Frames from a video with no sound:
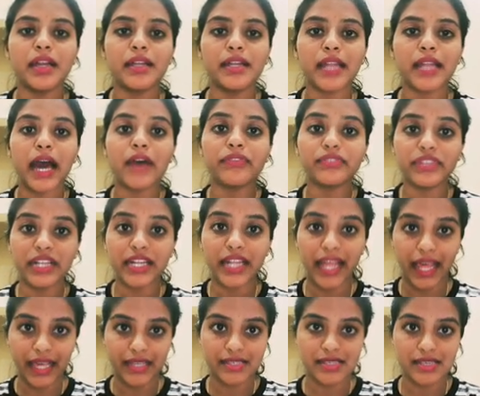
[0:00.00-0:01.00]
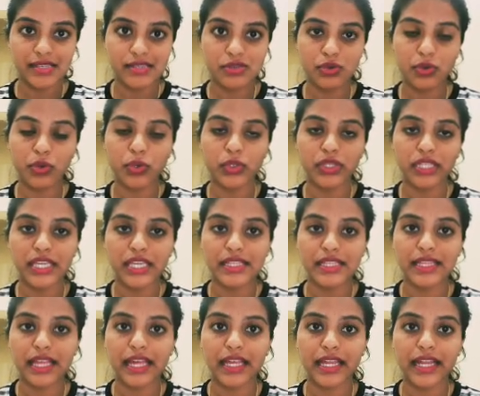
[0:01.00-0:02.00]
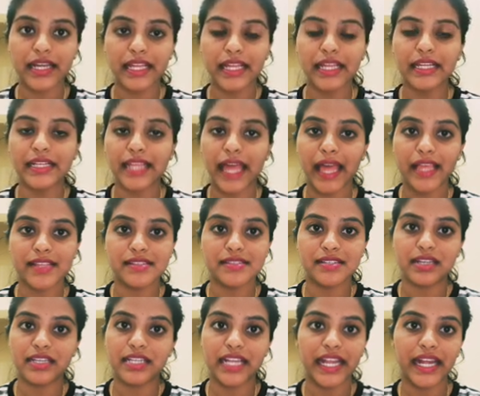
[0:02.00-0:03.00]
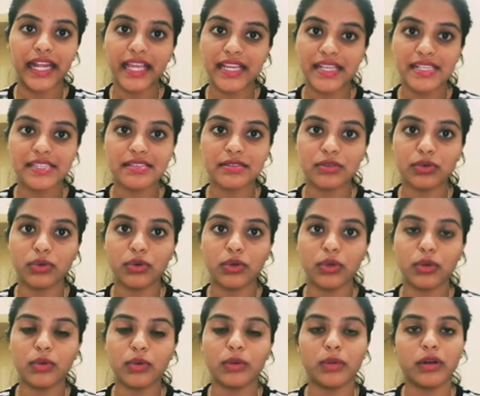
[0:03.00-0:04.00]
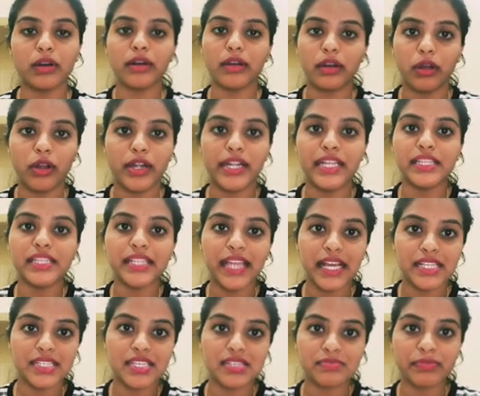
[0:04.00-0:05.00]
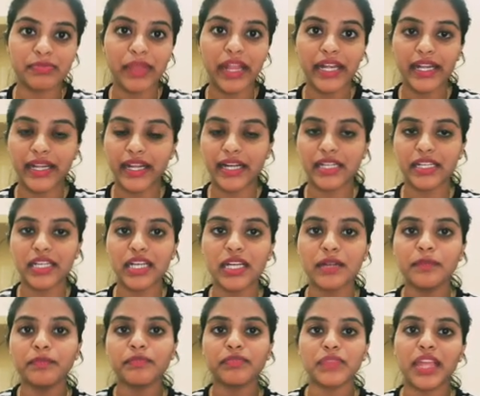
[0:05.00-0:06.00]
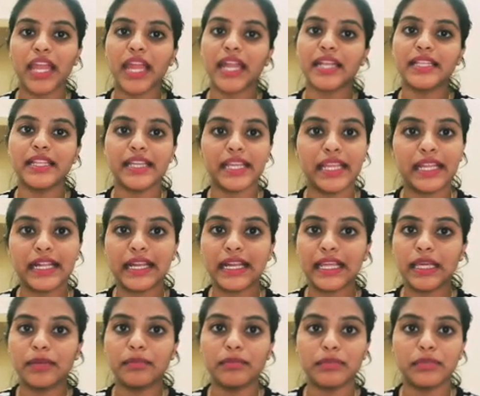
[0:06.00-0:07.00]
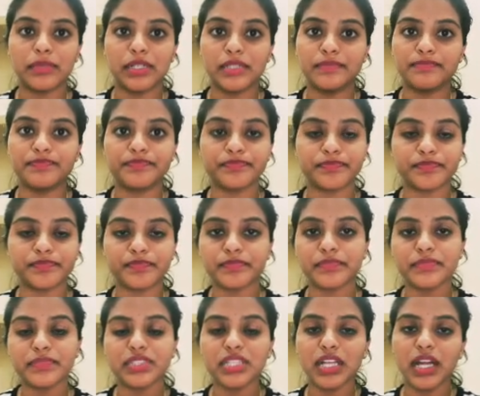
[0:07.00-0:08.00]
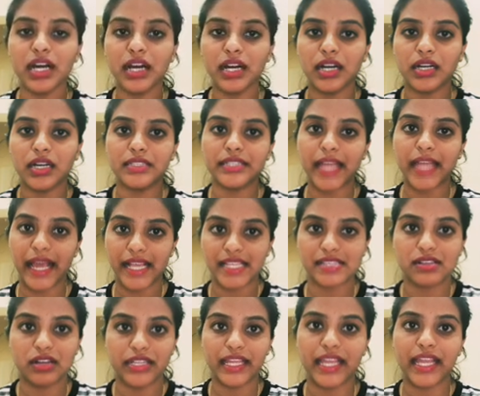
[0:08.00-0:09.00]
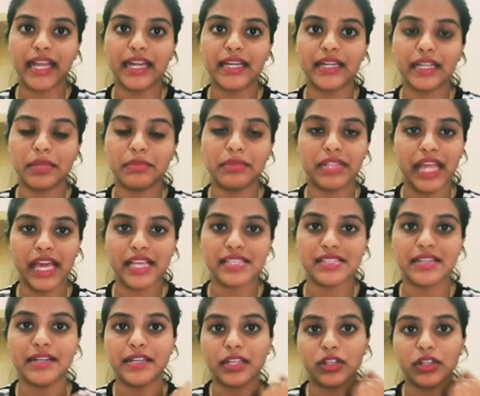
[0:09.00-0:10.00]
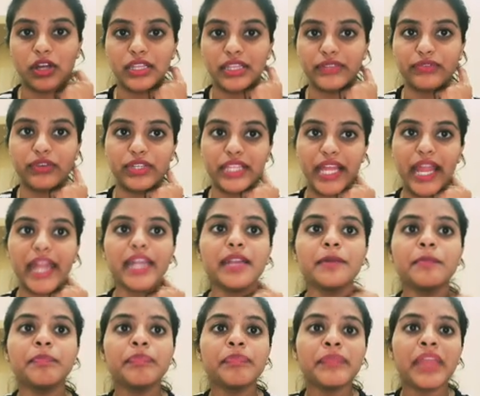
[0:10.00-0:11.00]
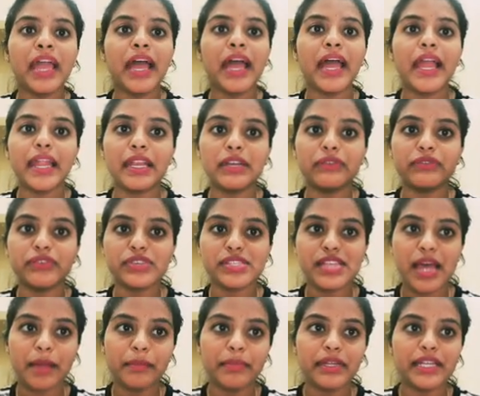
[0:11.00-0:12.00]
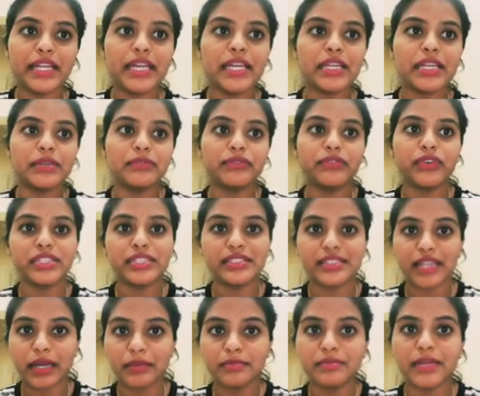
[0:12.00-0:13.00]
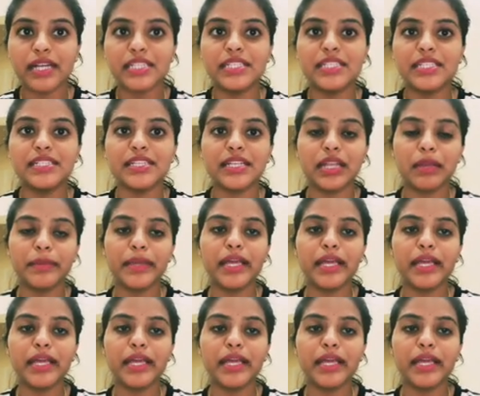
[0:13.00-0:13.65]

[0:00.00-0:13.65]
after tax. So they are getting tax TDS, so already the tax is being deducted, and they can claim they can claim tax return on for that. And for some time, for some others, it will be